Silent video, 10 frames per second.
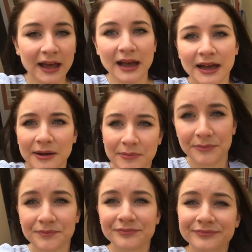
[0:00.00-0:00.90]

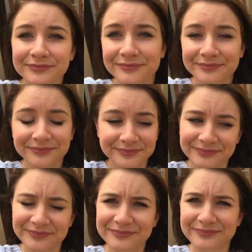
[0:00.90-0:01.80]
But
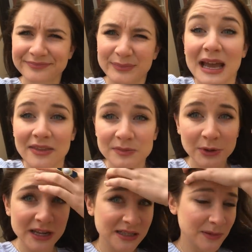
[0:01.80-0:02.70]
yeah, this
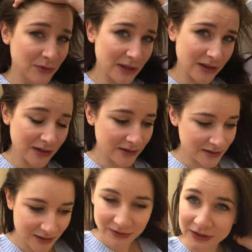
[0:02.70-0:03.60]
morning has been really good.
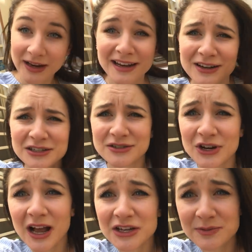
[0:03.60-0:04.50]
I gotta talk to
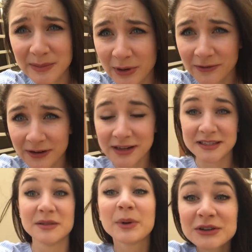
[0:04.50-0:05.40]
Josh, my boyfriend. It's
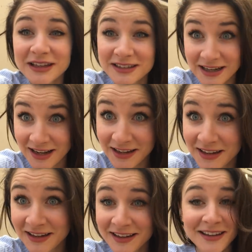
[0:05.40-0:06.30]
his birthday today.
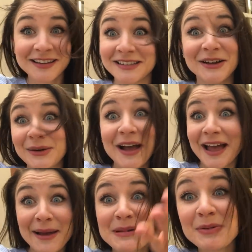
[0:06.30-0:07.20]
So
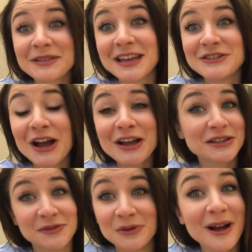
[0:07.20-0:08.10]
happy birthday, Josh,
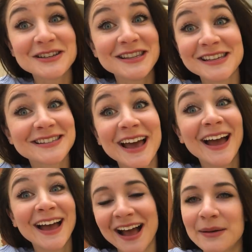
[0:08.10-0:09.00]
if you're watching this.
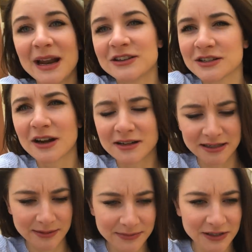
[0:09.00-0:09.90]
I just talked to
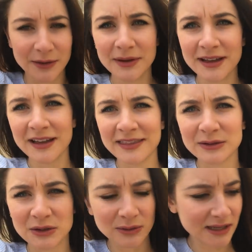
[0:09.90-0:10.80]
him, so that
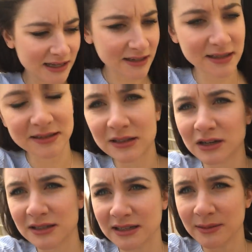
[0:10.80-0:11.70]
was cool. I got to
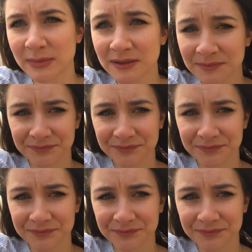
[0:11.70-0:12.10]
talk to him.